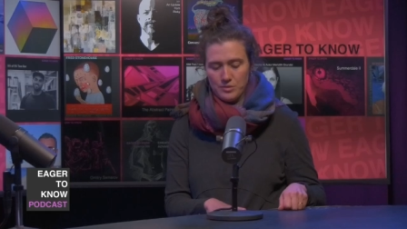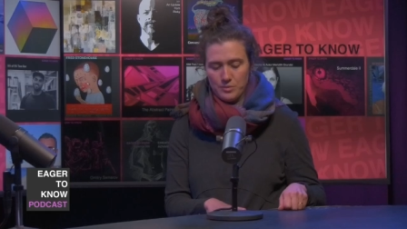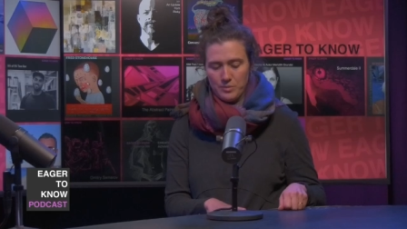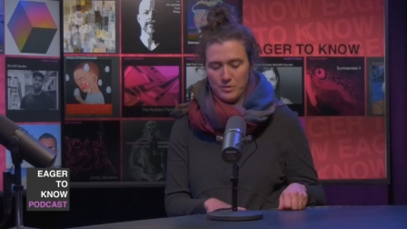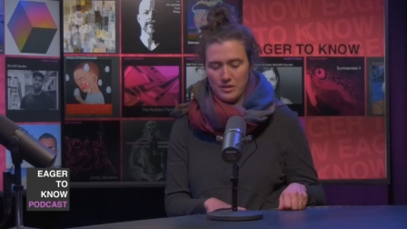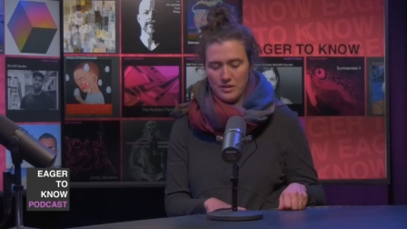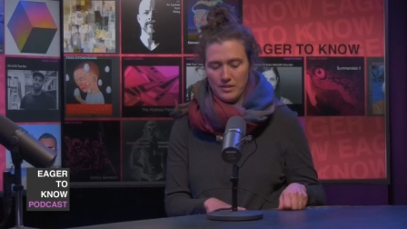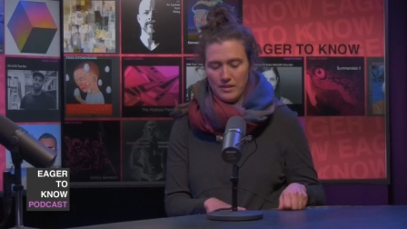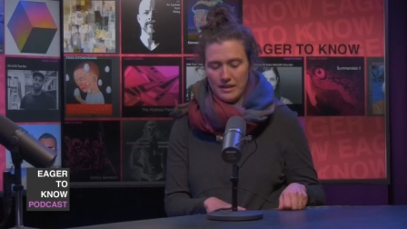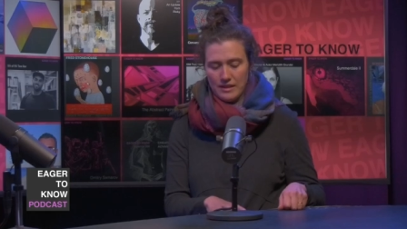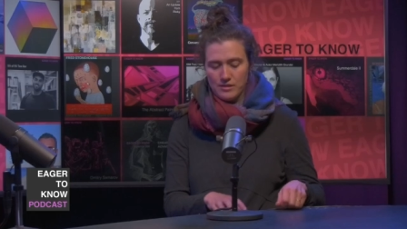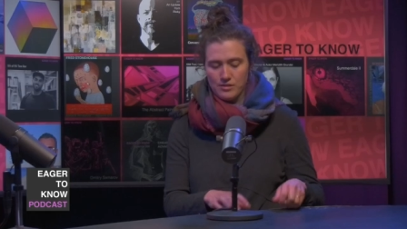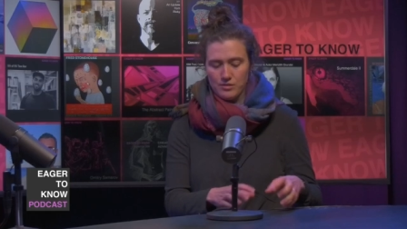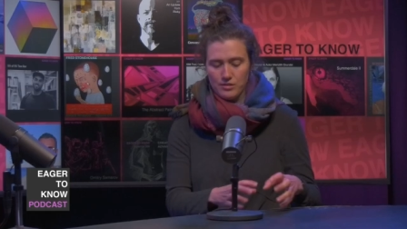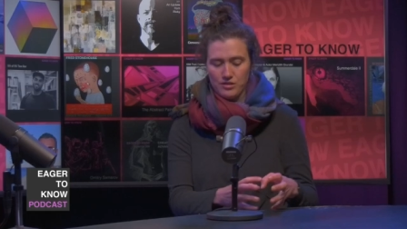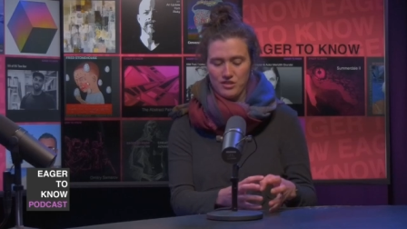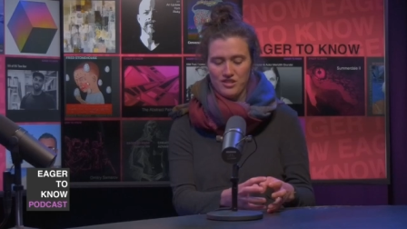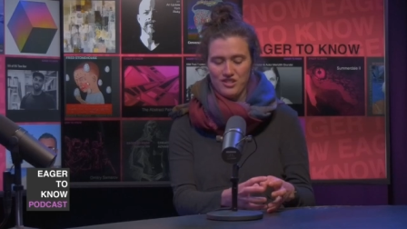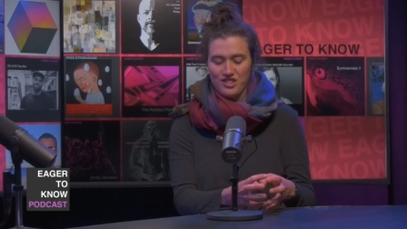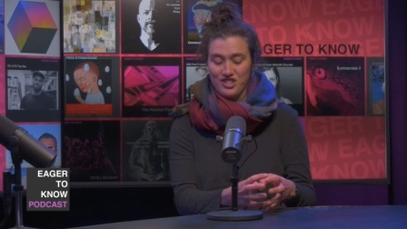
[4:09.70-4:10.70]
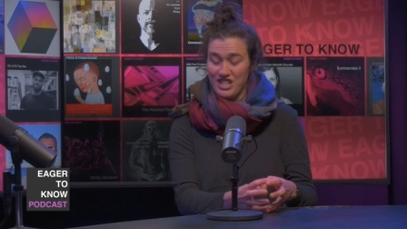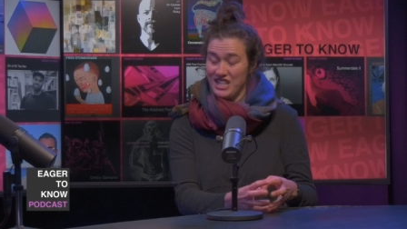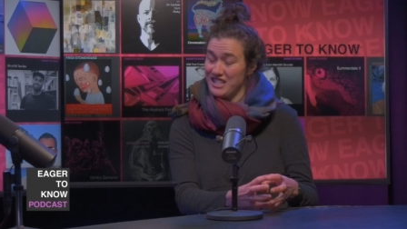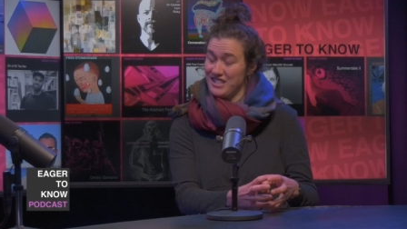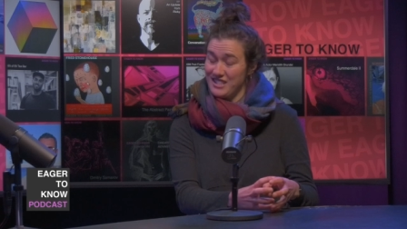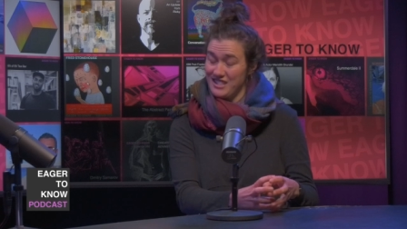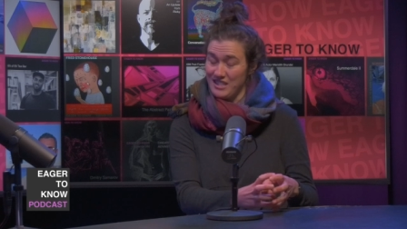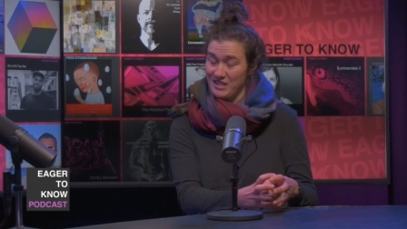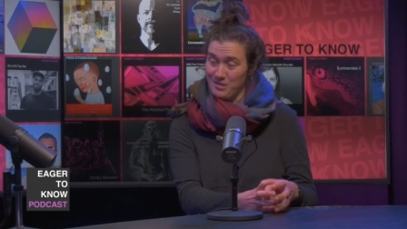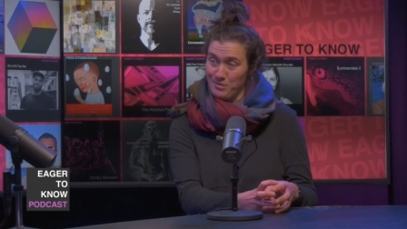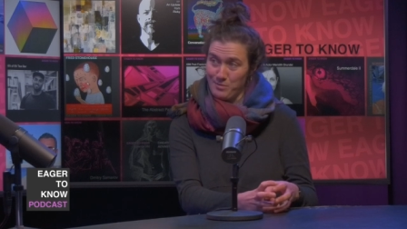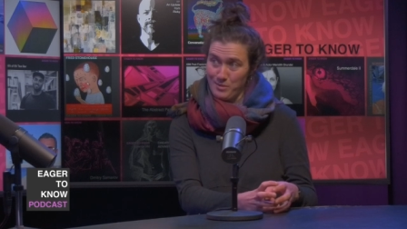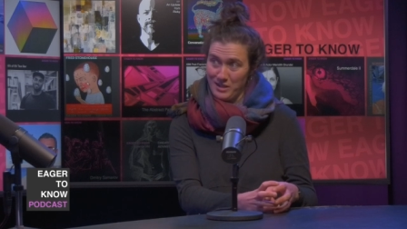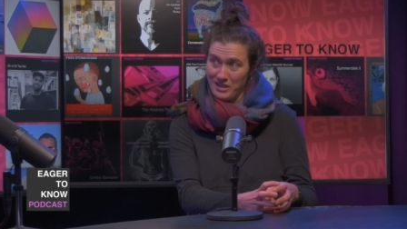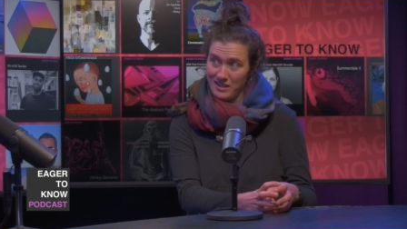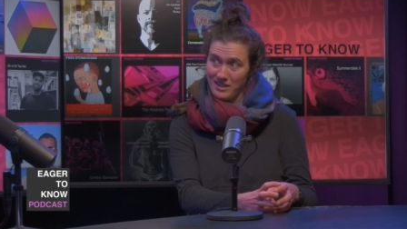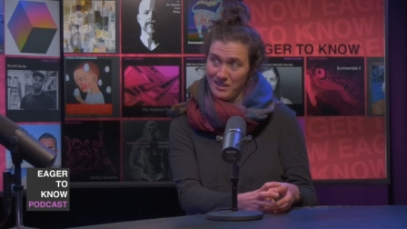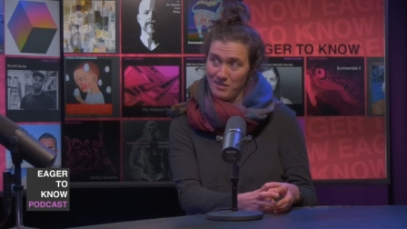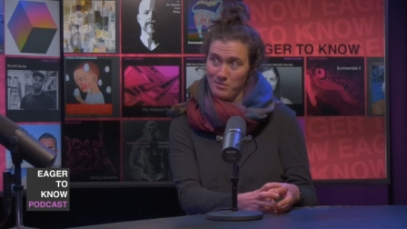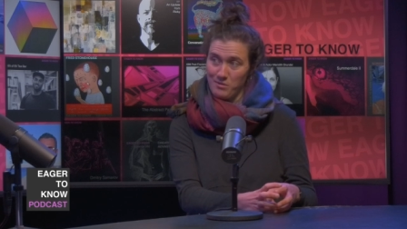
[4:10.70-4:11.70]
were like social justice
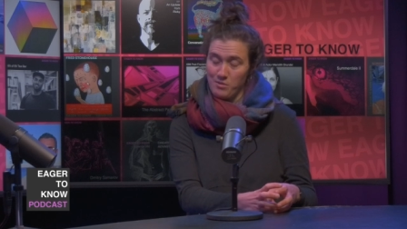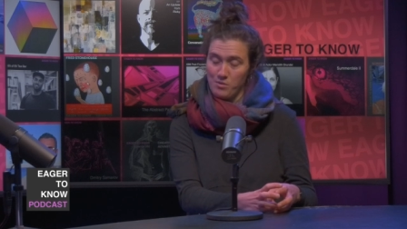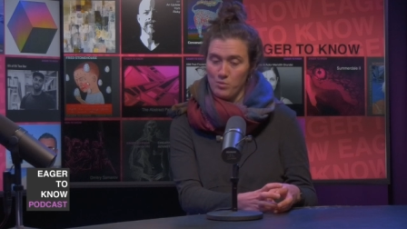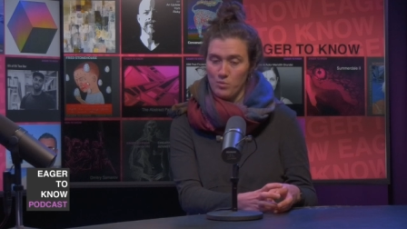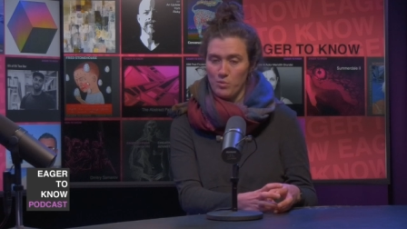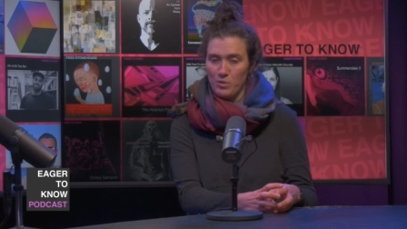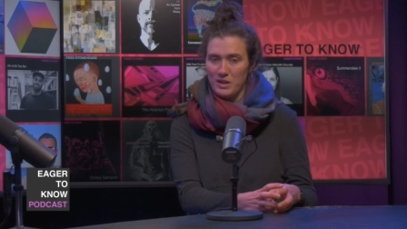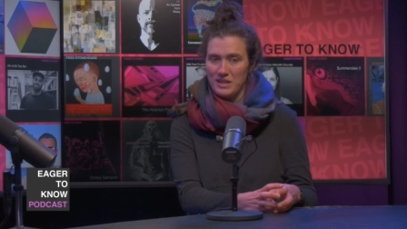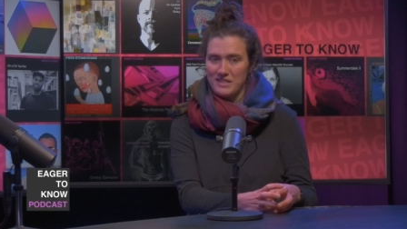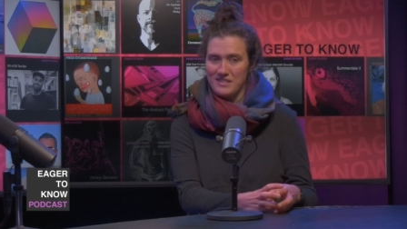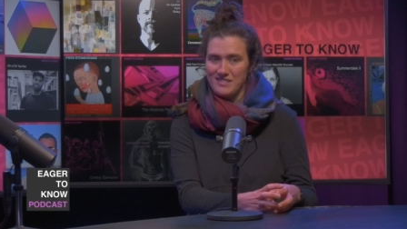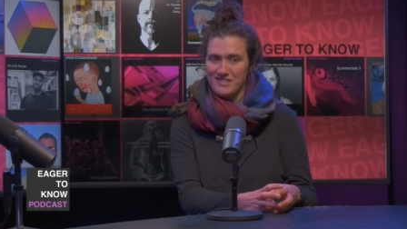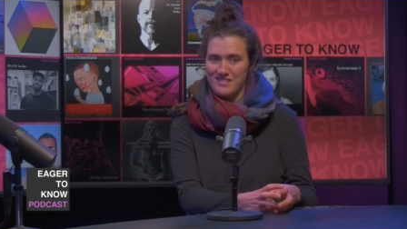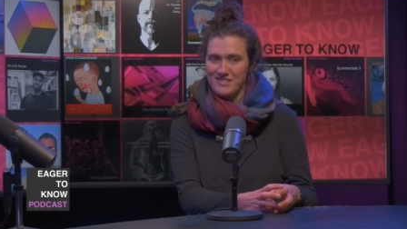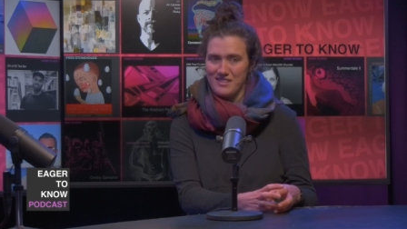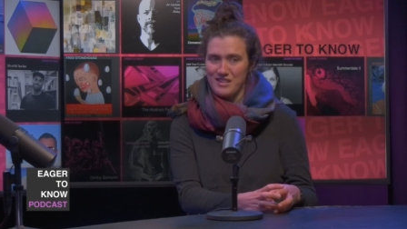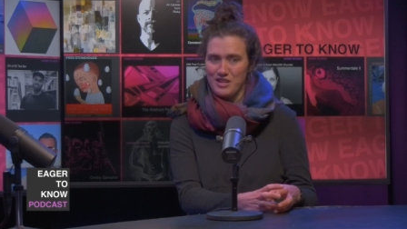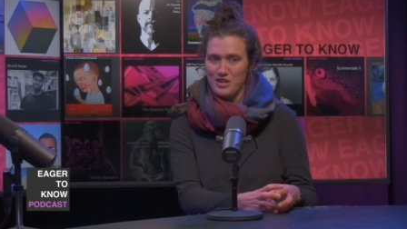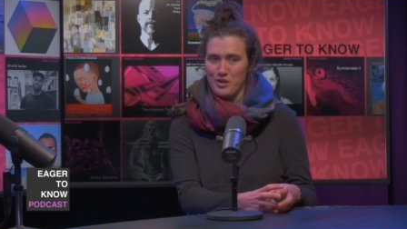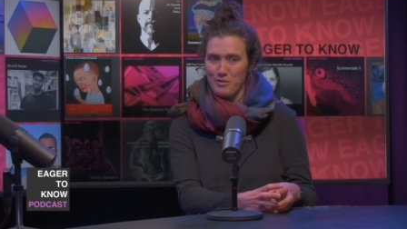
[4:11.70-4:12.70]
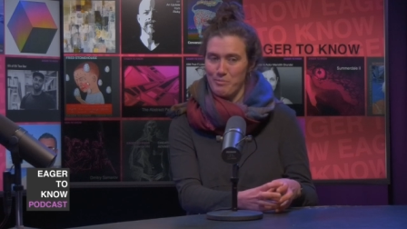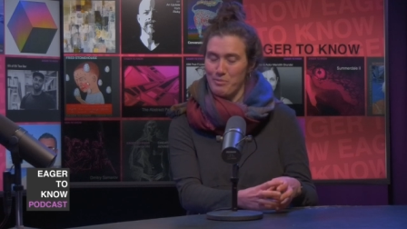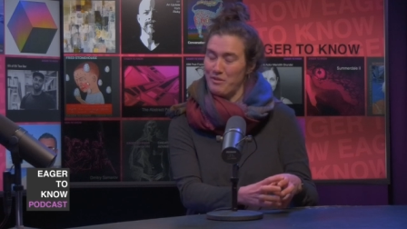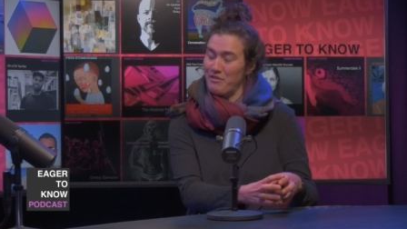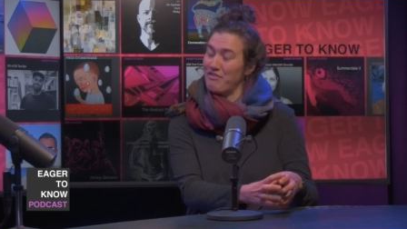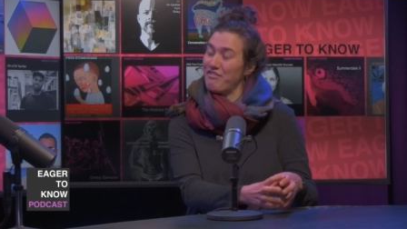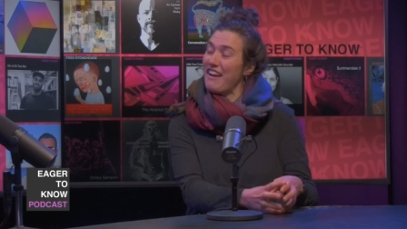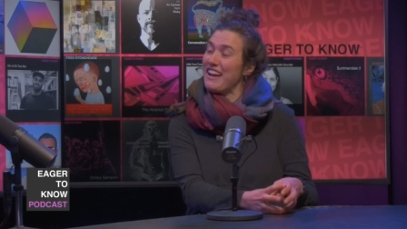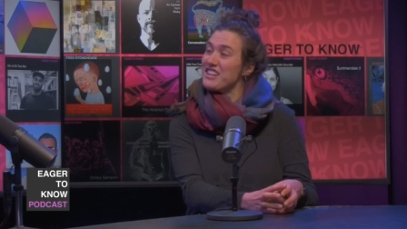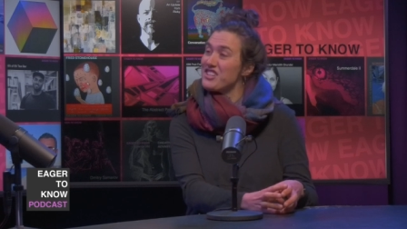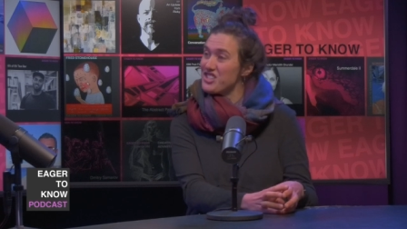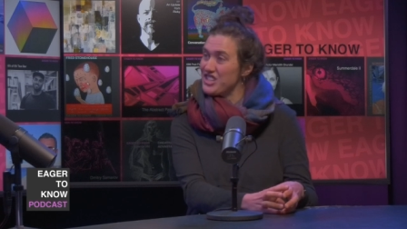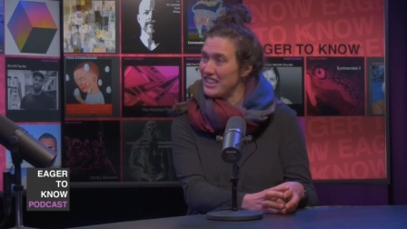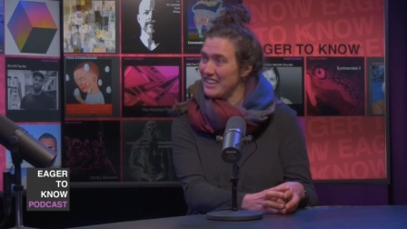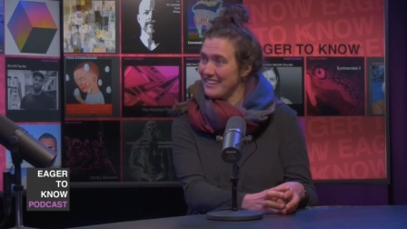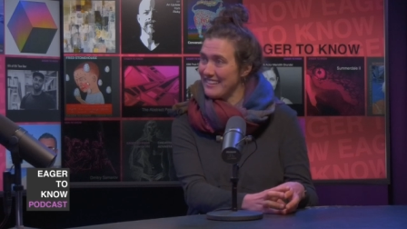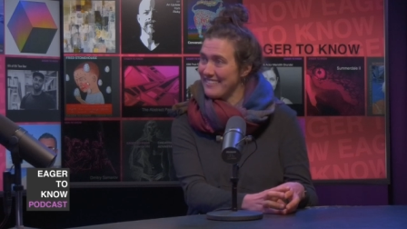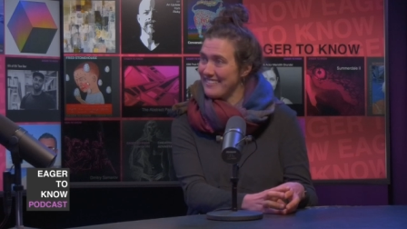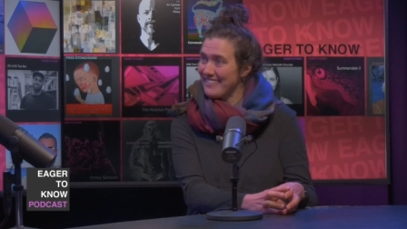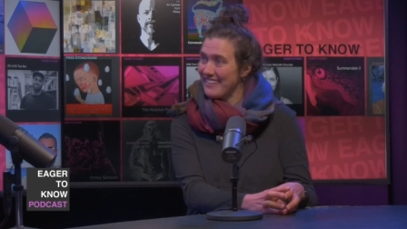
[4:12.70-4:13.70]
work was your
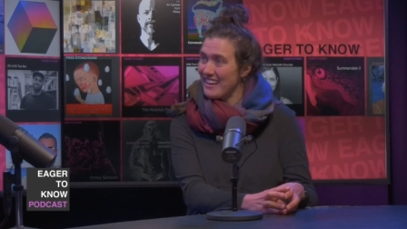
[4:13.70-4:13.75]
profession,